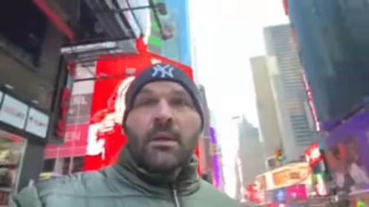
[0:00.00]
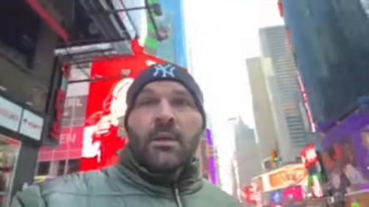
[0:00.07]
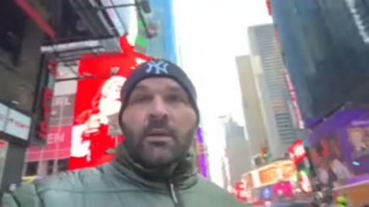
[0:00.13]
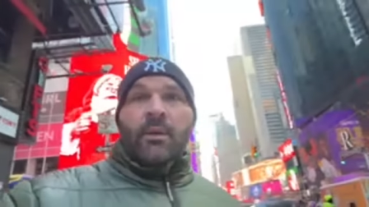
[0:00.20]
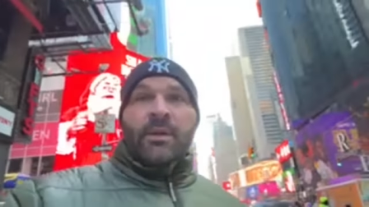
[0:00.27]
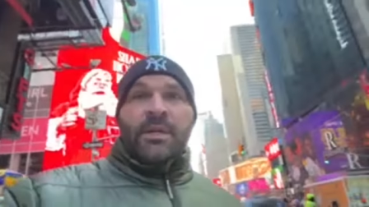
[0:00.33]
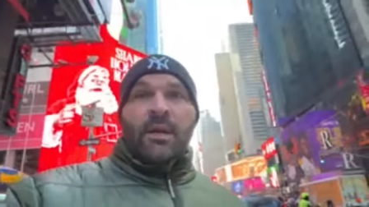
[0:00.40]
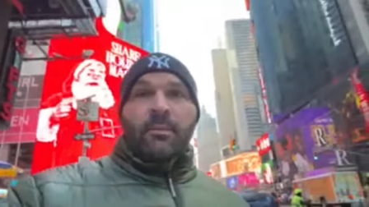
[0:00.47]

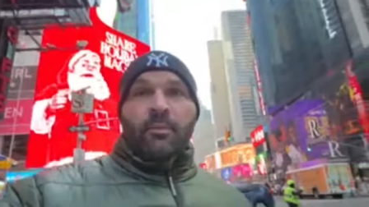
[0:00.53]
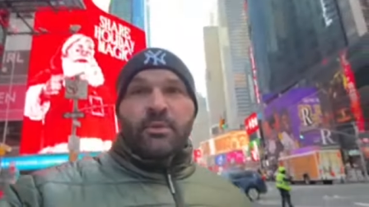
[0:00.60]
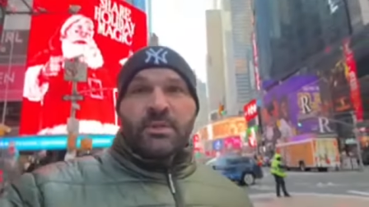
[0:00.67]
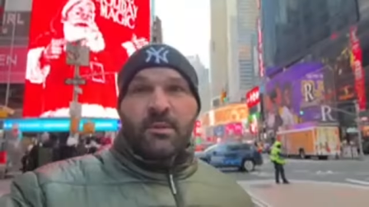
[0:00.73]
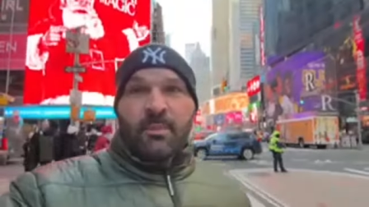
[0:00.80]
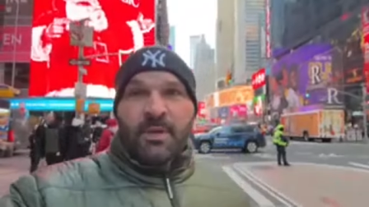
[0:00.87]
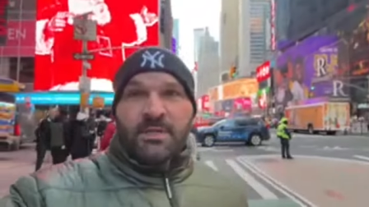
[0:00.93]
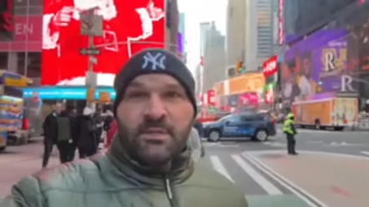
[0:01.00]
Grant
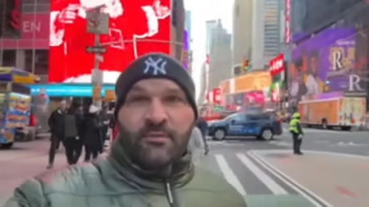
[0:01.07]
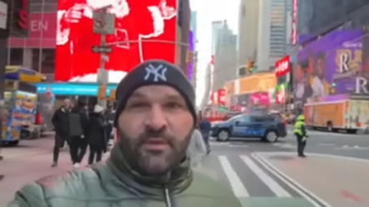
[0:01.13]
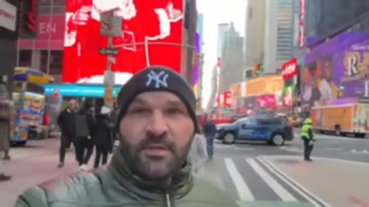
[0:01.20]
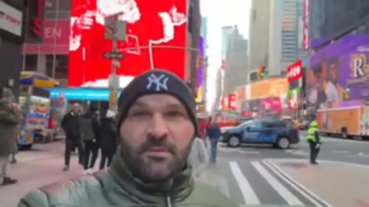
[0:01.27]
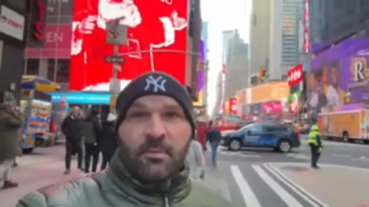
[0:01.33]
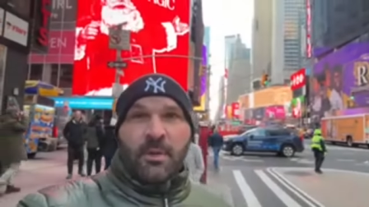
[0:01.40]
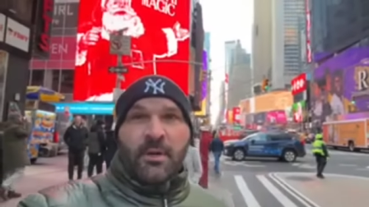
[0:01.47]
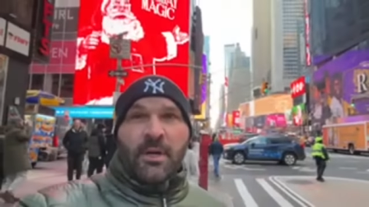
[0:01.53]
was the best
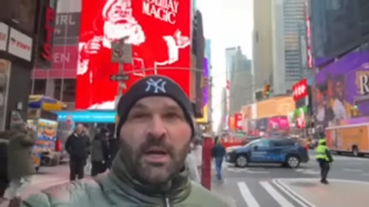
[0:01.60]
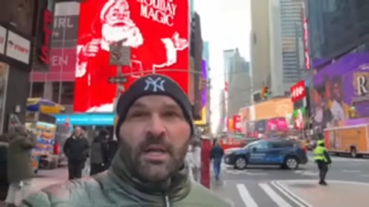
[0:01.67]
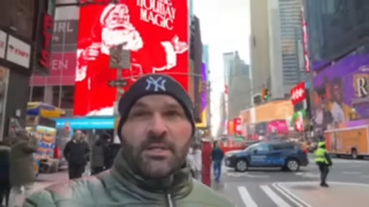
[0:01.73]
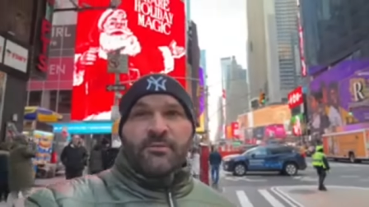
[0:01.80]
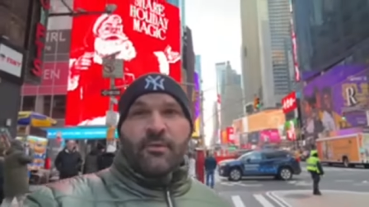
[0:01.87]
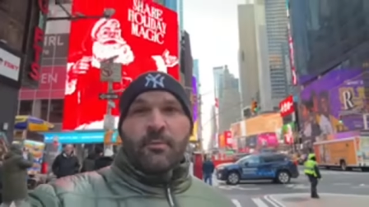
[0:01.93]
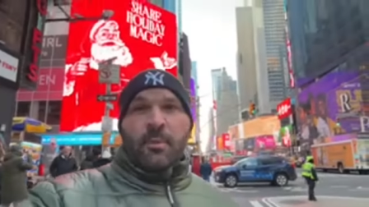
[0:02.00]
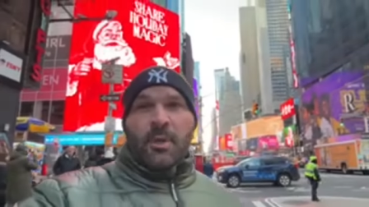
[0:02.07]
defensive player in
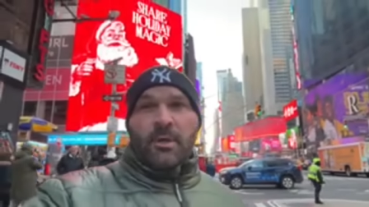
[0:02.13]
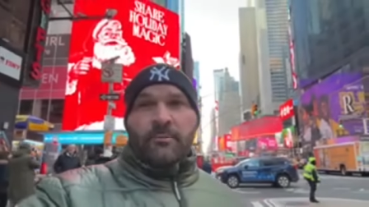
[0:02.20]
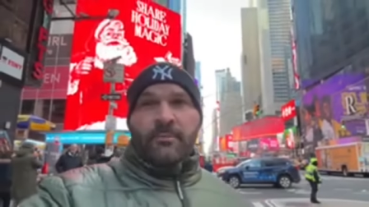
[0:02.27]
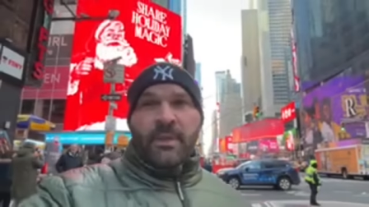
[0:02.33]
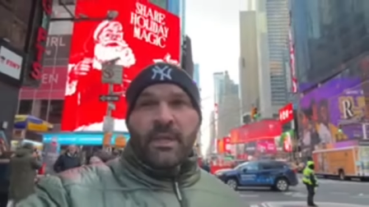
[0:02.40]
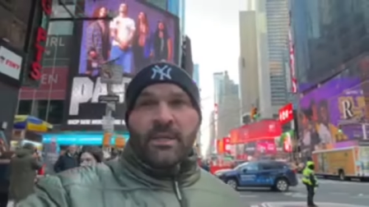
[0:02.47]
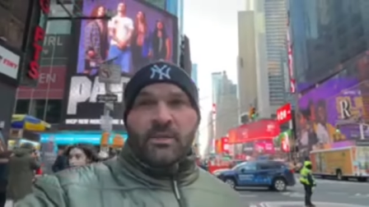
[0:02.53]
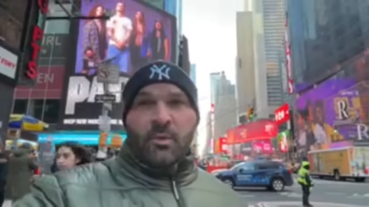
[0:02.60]
college football
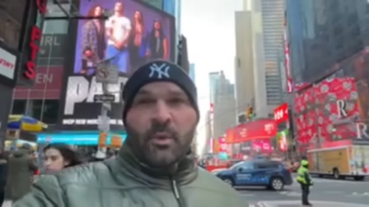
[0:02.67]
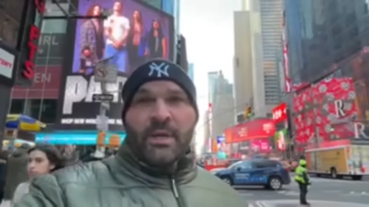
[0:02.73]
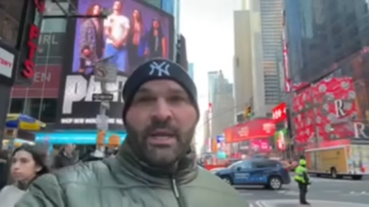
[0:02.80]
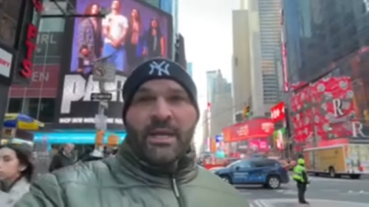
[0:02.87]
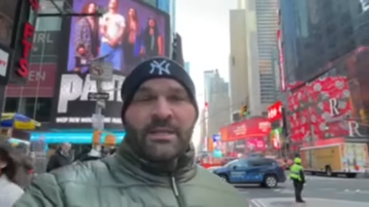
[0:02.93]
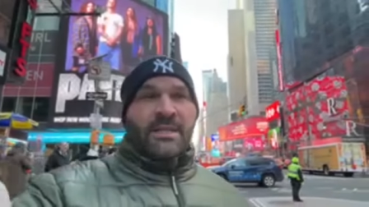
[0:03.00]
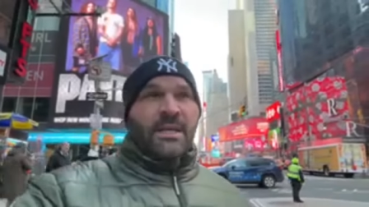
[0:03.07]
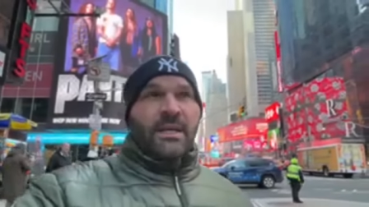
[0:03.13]
in
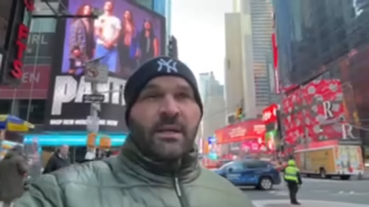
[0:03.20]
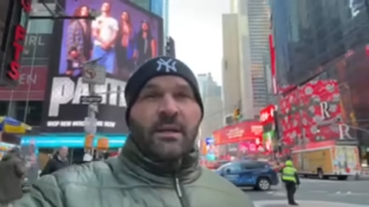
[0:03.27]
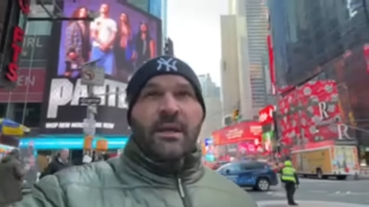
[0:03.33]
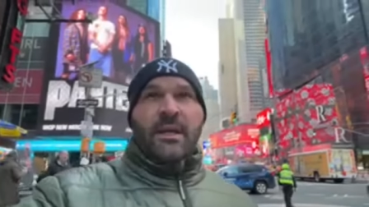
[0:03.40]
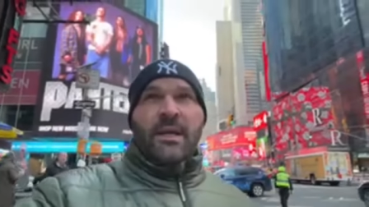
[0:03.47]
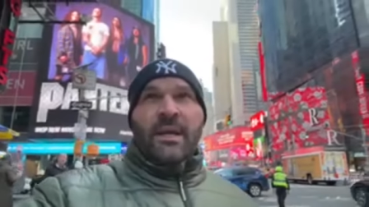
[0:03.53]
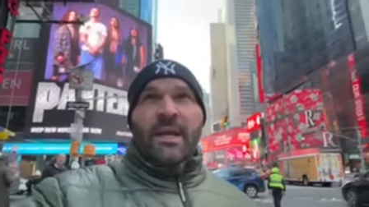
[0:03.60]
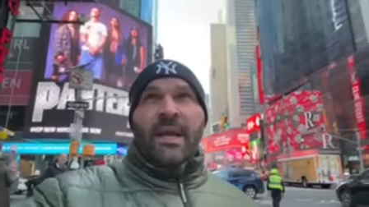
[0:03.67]
2018,
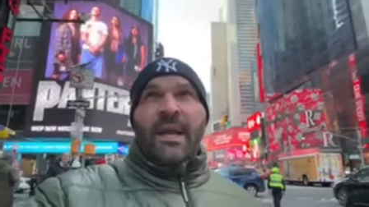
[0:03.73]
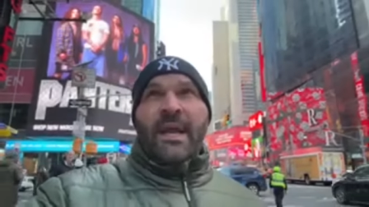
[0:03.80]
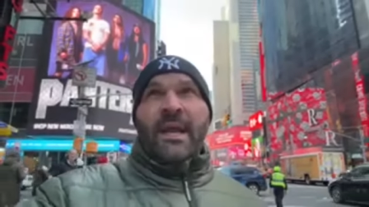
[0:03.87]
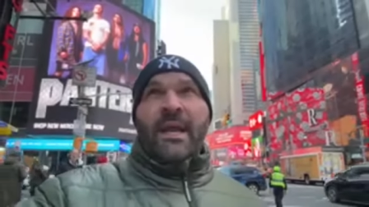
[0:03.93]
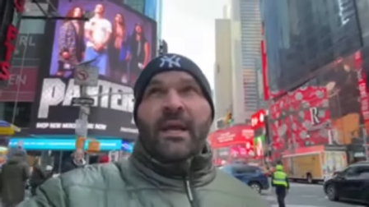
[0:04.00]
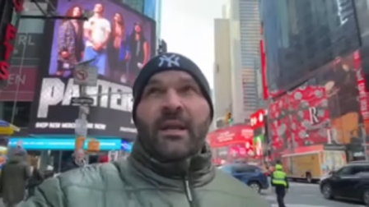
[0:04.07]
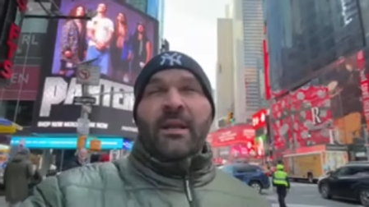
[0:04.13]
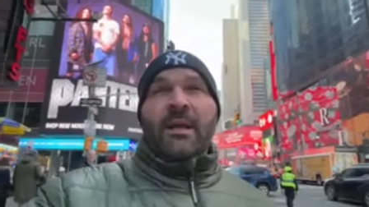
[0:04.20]

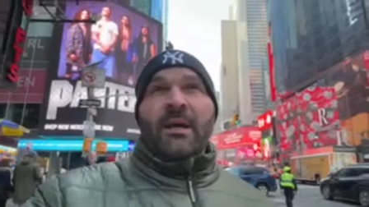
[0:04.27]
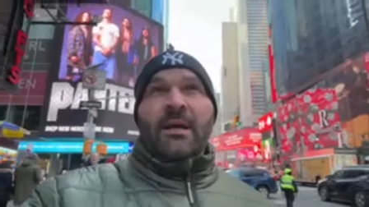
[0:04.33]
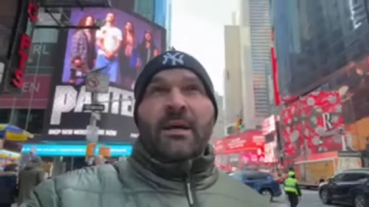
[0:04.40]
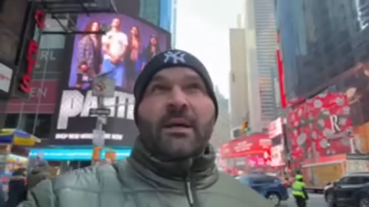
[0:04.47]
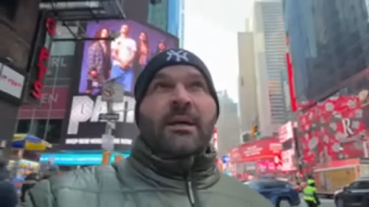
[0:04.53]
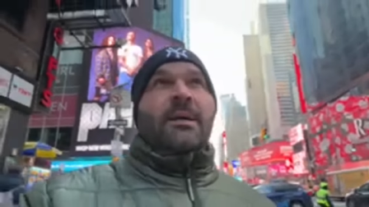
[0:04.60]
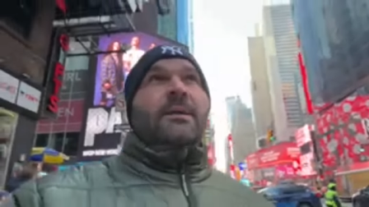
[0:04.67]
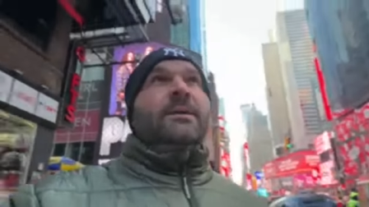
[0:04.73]
and
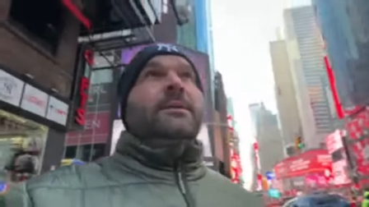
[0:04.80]
uh,